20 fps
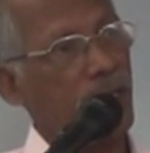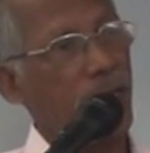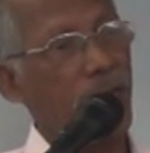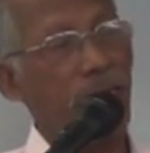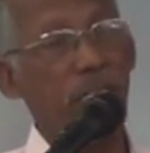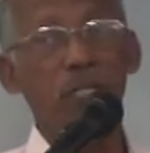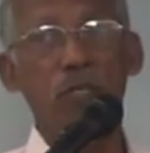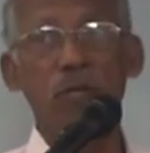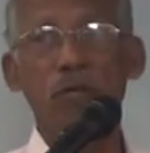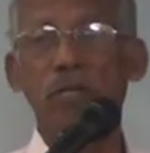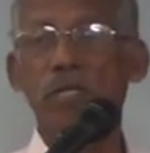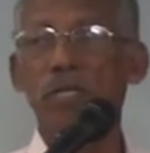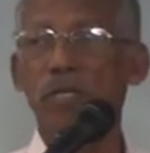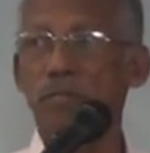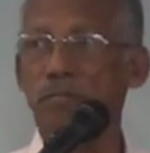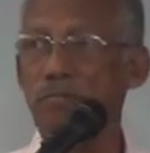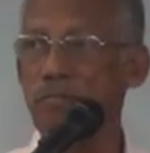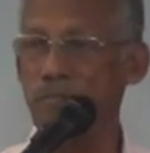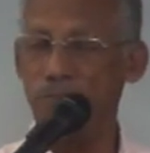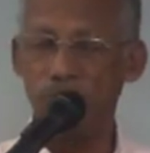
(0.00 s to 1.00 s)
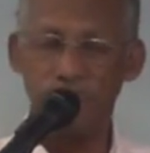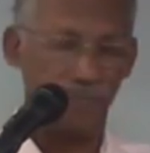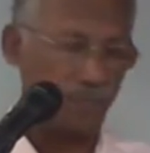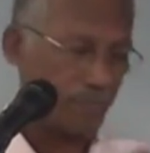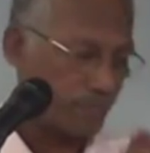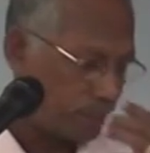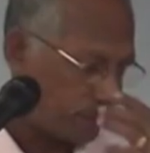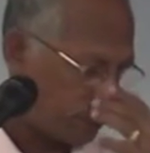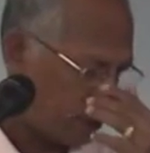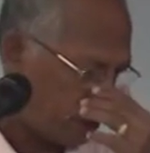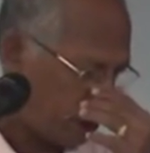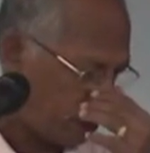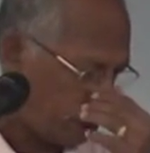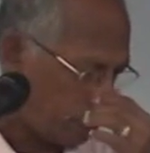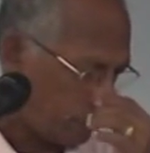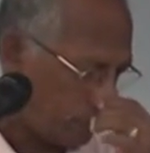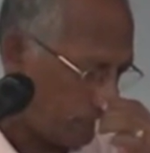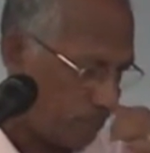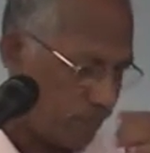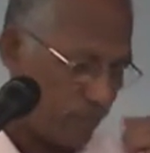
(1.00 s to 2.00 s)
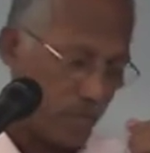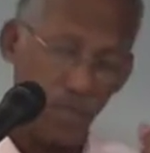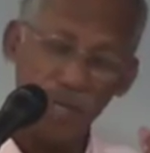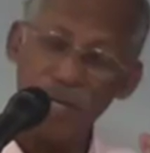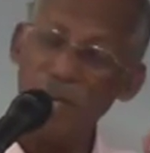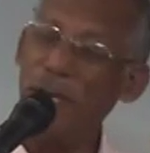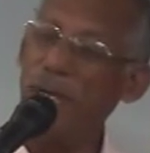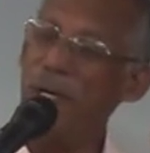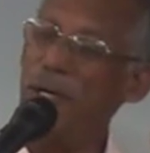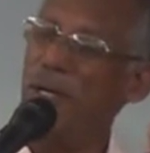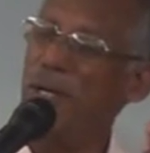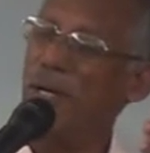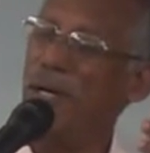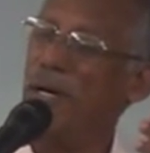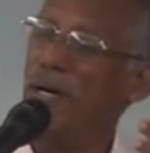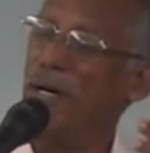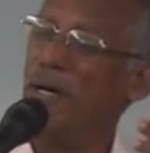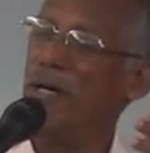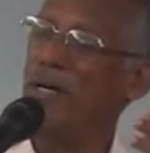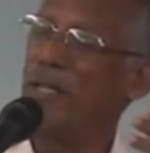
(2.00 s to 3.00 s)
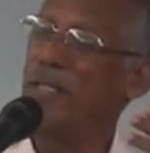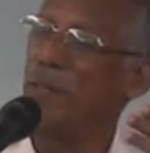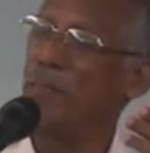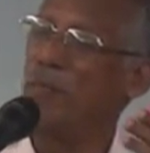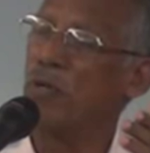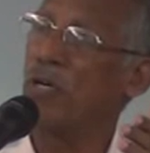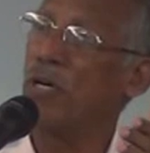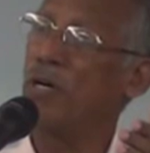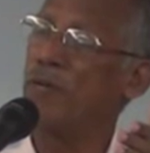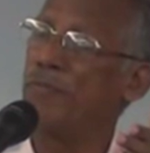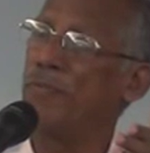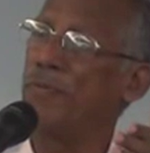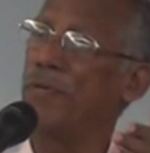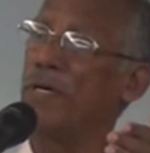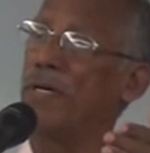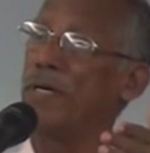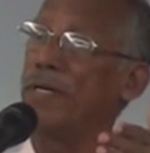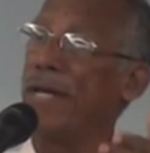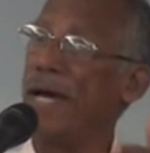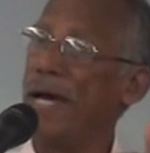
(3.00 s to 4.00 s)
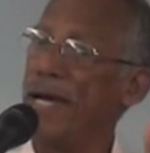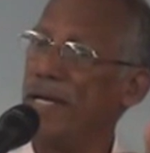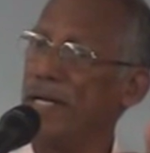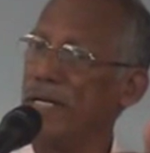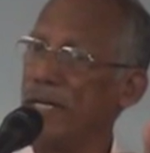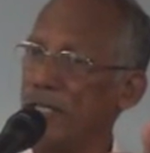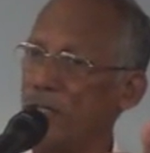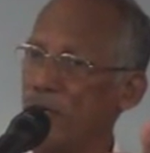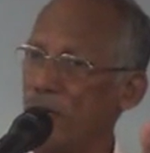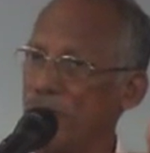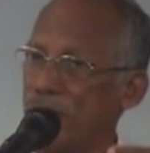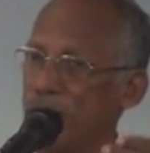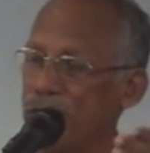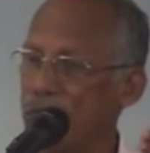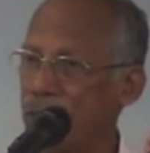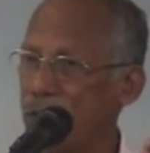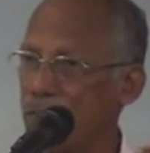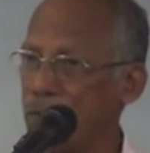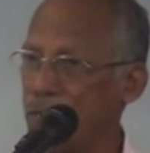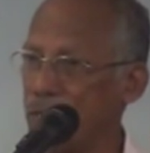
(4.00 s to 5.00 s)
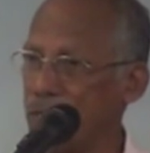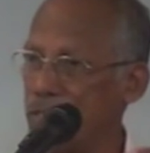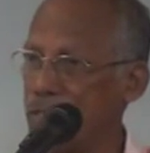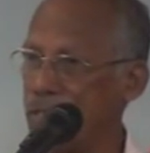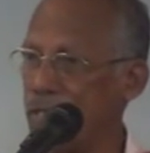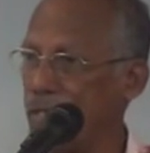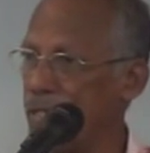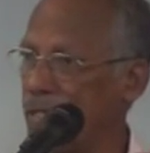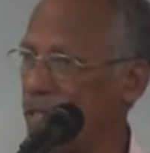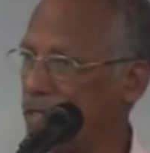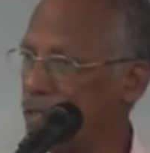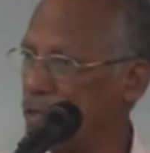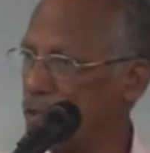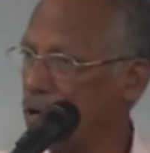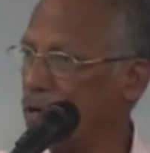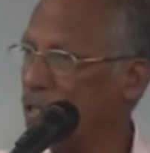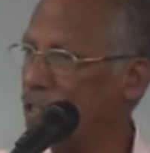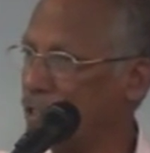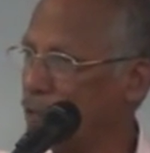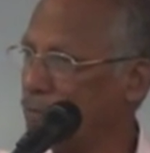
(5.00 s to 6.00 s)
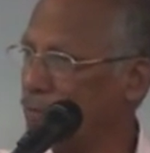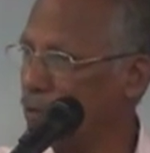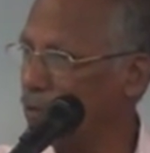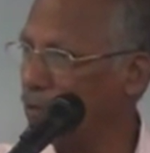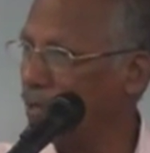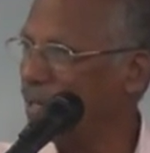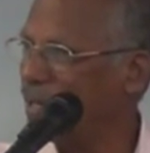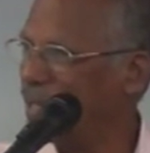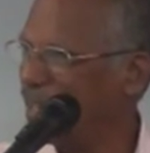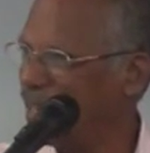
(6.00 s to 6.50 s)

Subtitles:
I told them, in the book of Daniel, 12th chapter, it talks about